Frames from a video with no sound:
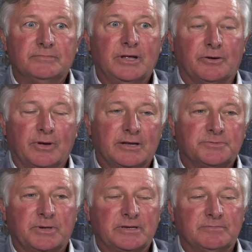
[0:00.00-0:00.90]
you know,
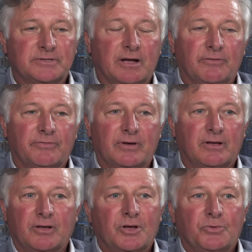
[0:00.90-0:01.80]
as myself,
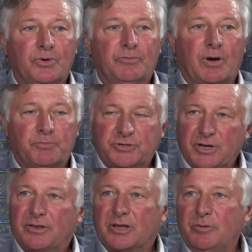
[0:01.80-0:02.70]
uh, we
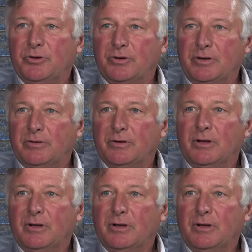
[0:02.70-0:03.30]
represent the community.